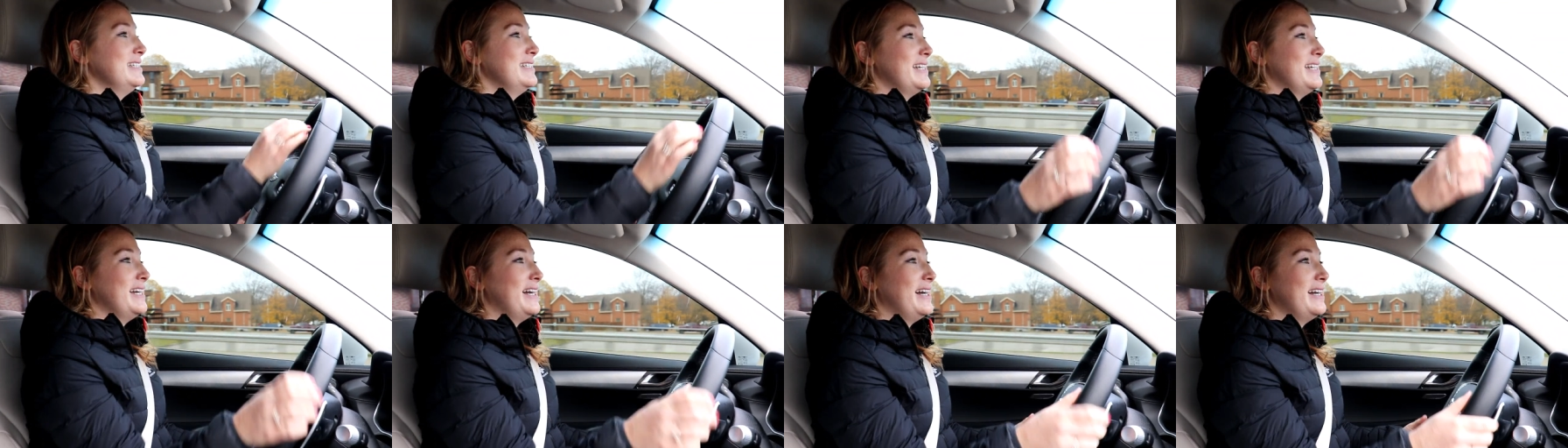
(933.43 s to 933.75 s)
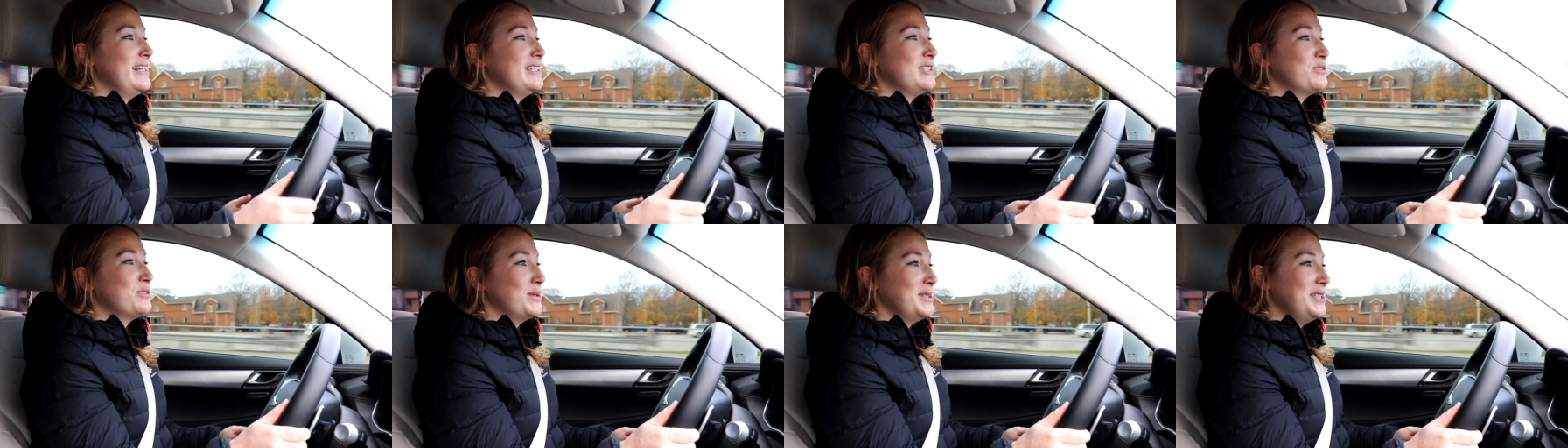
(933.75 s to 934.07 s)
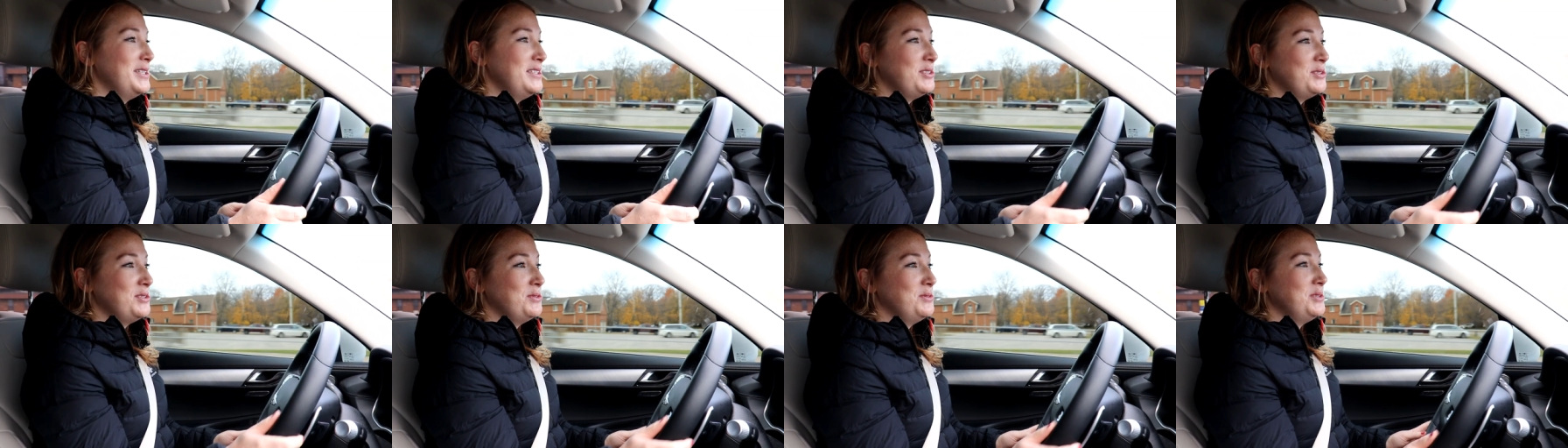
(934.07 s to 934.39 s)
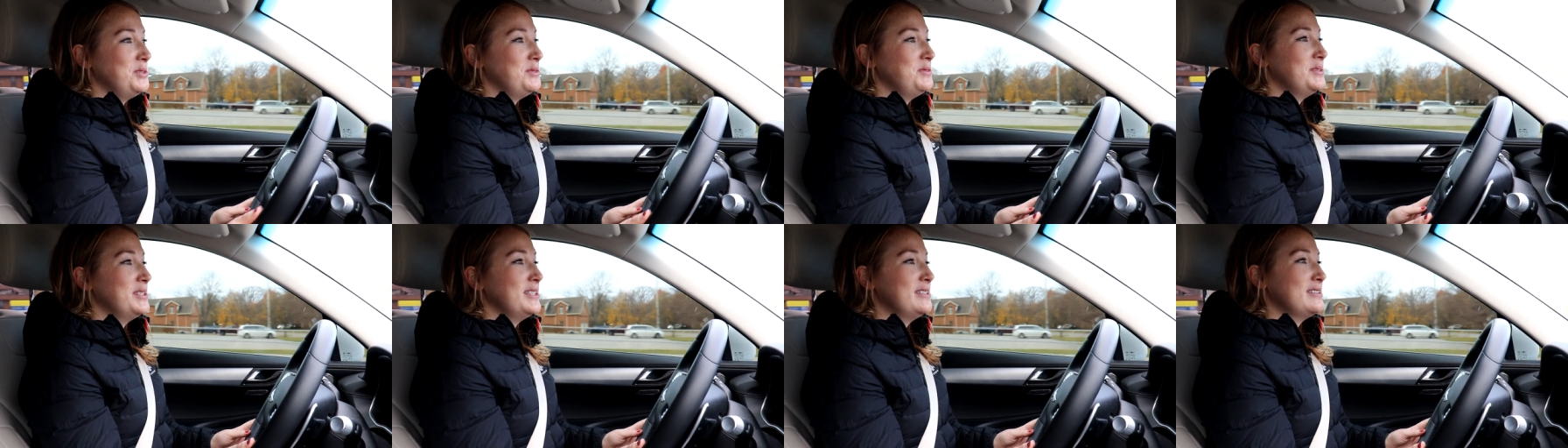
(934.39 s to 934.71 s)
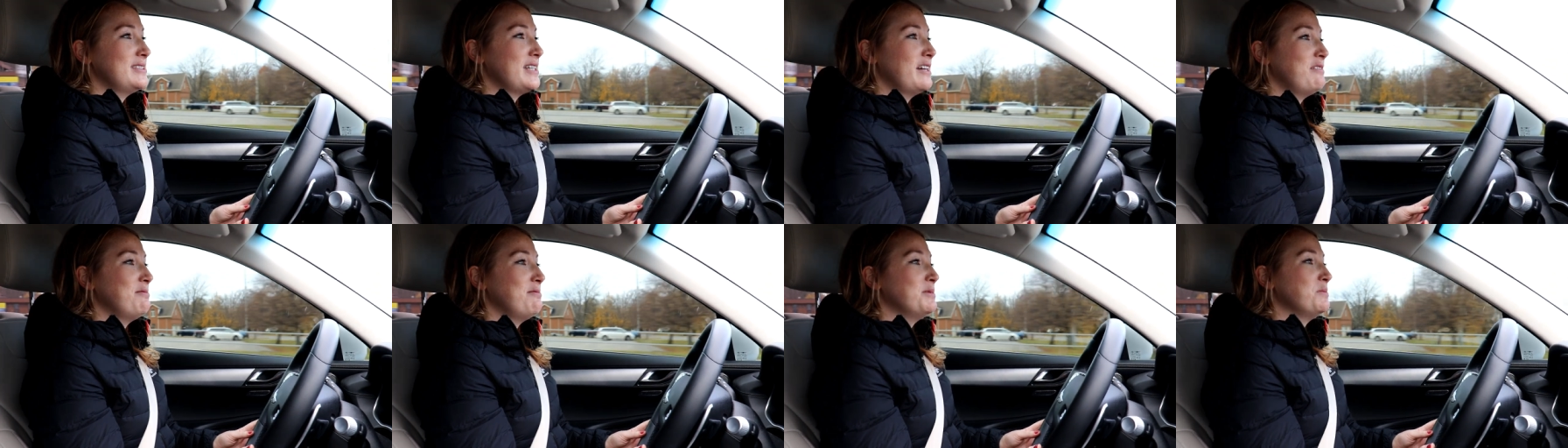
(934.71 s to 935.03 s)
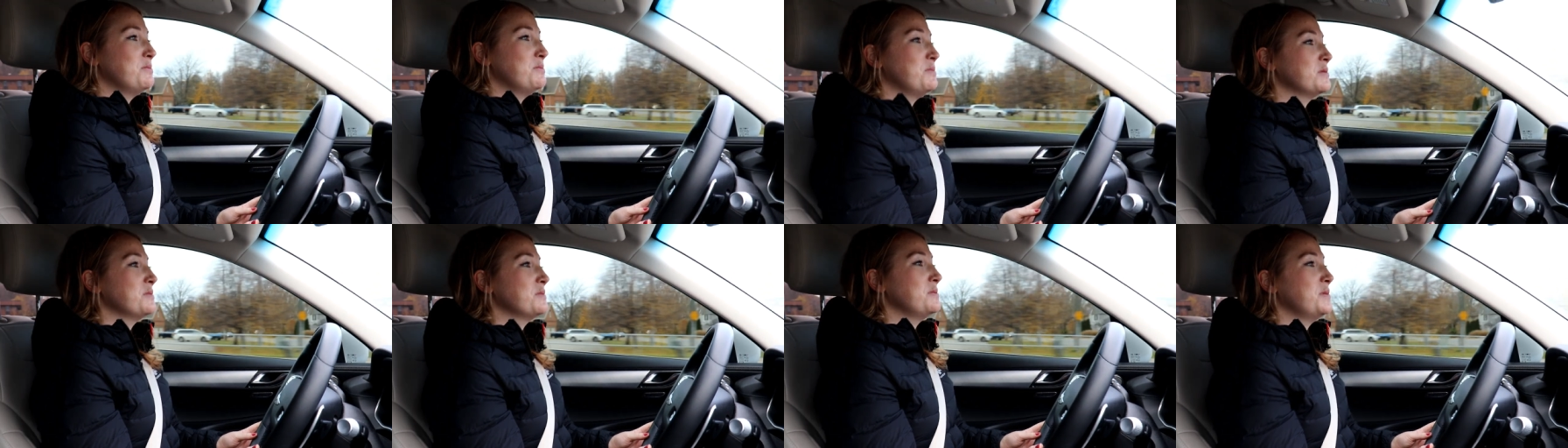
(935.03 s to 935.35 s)
Uh, 22 units have
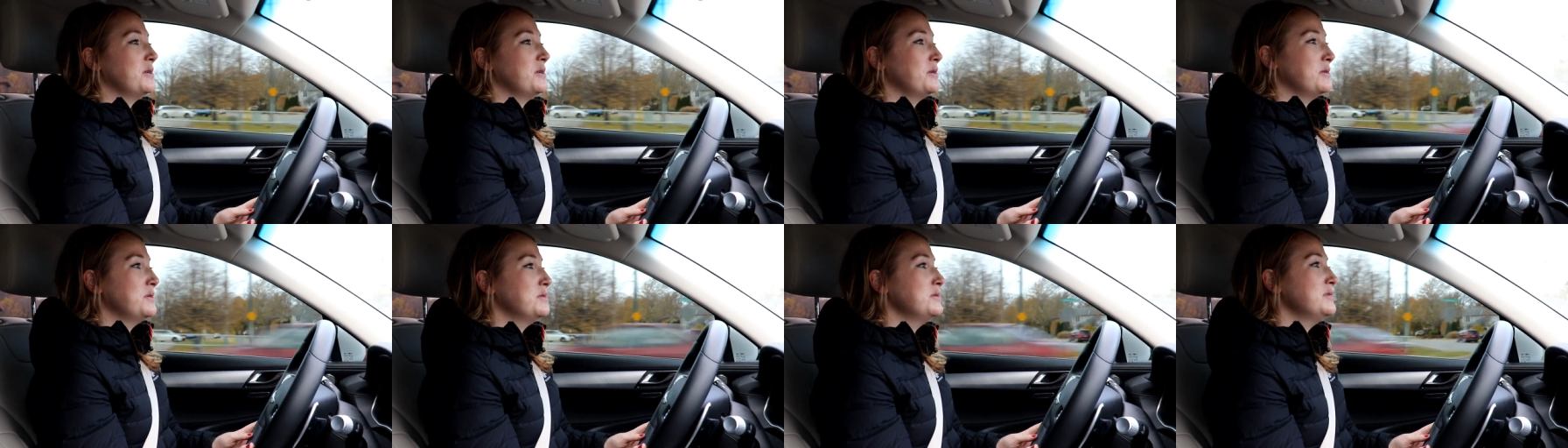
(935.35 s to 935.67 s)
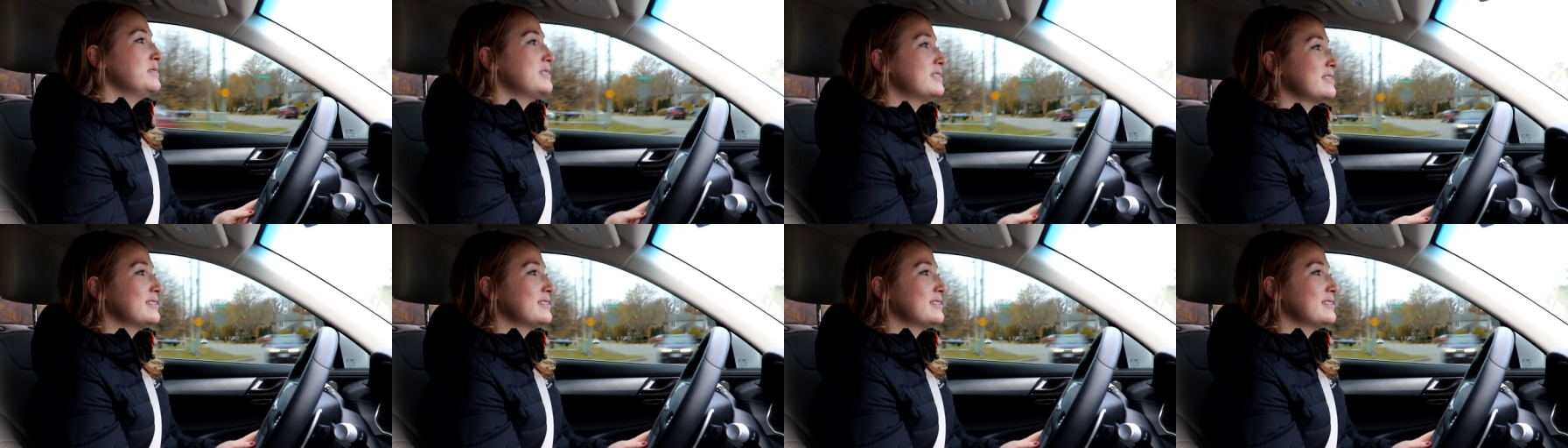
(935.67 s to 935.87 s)
been proposed,